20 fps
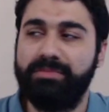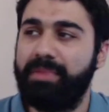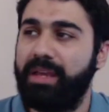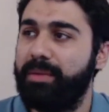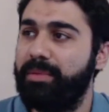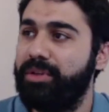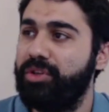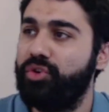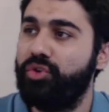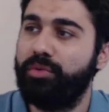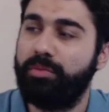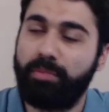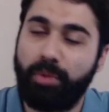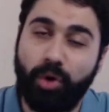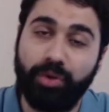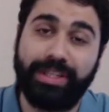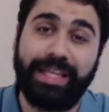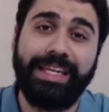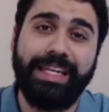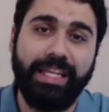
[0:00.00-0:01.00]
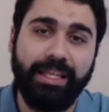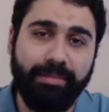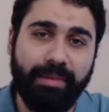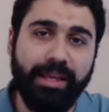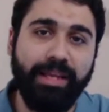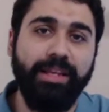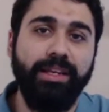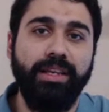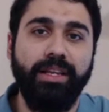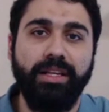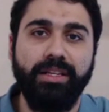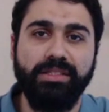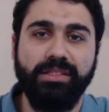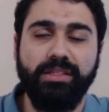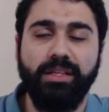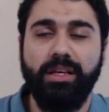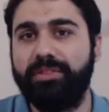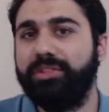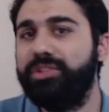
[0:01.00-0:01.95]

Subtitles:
Maybe you bought an email list.